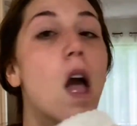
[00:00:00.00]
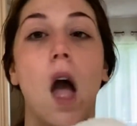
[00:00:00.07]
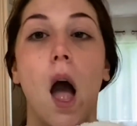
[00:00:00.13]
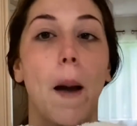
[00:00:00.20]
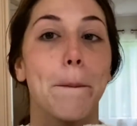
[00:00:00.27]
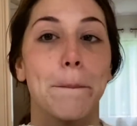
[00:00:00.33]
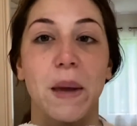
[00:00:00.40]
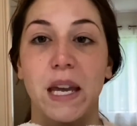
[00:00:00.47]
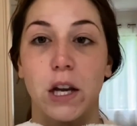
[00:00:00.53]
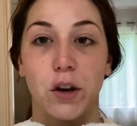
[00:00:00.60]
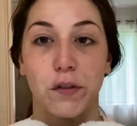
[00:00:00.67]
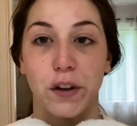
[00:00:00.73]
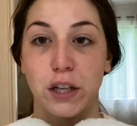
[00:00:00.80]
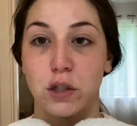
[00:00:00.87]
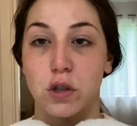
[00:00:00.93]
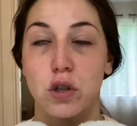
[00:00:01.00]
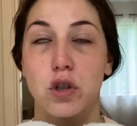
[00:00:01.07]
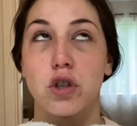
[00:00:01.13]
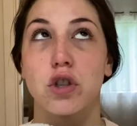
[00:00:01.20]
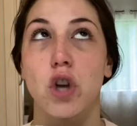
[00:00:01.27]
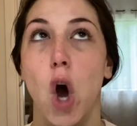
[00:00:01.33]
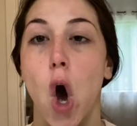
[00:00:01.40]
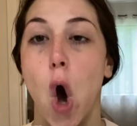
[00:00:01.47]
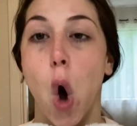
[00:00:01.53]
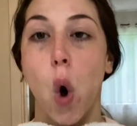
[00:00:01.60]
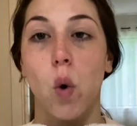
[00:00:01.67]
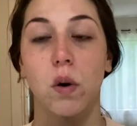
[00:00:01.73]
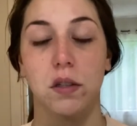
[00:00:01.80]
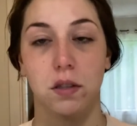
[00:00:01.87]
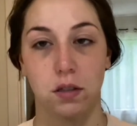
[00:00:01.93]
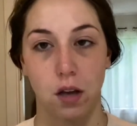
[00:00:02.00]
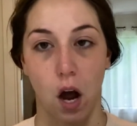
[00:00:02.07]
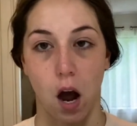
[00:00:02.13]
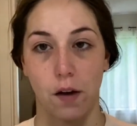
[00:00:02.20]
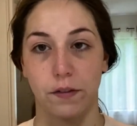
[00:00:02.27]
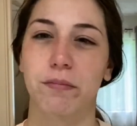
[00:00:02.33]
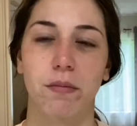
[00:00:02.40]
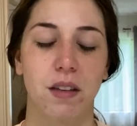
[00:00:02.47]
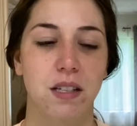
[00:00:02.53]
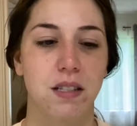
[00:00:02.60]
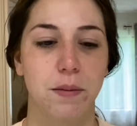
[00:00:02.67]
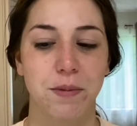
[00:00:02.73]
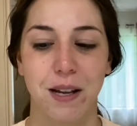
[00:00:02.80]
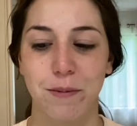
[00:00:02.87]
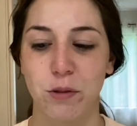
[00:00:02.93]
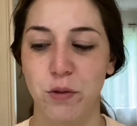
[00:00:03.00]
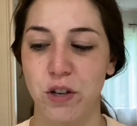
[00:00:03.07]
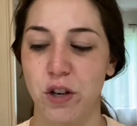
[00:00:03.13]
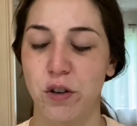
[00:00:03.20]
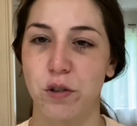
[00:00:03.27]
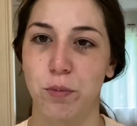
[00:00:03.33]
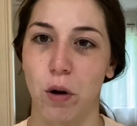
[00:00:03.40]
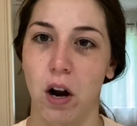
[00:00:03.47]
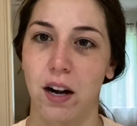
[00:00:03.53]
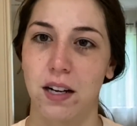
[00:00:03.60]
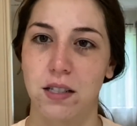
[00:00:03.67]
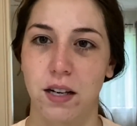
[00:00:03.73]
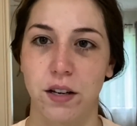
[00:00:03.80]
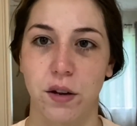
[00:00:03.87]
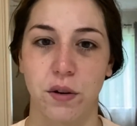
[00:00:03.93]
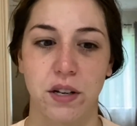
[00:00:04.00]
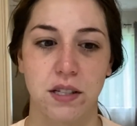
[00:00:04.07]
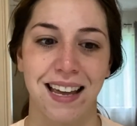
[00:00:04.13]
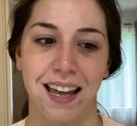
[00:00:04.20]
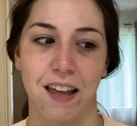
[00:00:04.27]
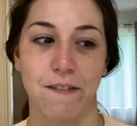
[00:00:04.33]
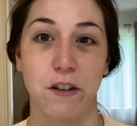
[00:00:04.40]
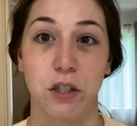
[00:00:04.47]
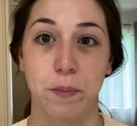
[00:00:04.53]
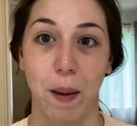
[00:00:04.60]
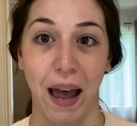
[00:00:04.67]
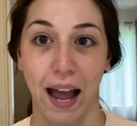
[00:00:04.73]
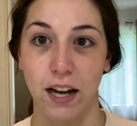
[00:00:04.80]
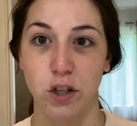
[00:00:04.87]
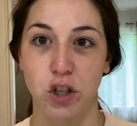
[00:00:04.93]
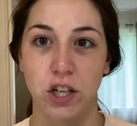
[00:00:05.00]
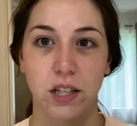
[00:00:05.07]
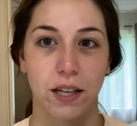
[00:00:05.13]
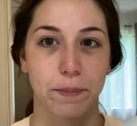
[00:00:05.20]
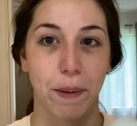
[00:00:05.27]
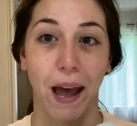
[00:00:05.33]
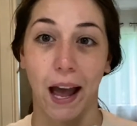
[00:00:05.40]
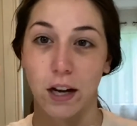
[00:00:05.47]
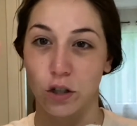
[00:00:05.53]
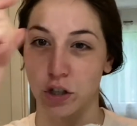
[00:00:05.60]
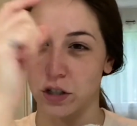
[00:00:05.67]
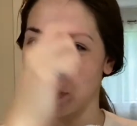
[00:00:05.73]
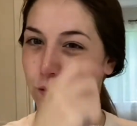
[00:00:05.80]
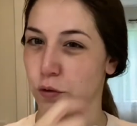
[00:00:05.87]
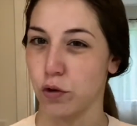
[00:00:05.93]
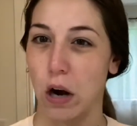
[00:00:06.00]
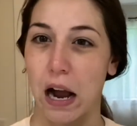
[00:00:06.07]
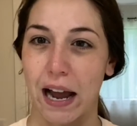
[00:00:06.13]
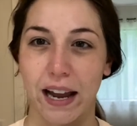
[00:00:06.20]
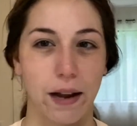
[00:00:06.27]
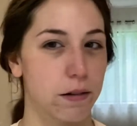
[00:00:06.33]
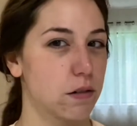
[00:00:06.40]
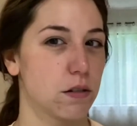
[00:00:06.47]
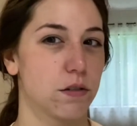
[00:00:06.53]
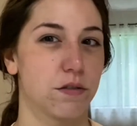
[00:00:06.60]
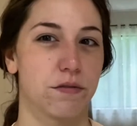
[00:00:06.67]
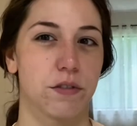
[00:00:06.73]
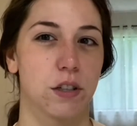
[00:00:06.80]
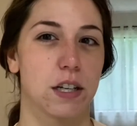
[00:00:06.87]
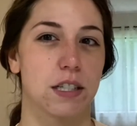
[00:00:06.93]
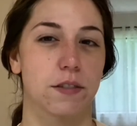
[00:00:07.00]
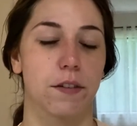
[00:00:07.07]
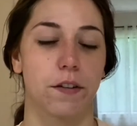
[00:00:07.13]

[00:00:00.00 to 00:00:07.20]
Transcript: make your face so soft. Sometimes when you use products, I notice it feels patchy, like patches of dry. I don't know if you guys have ever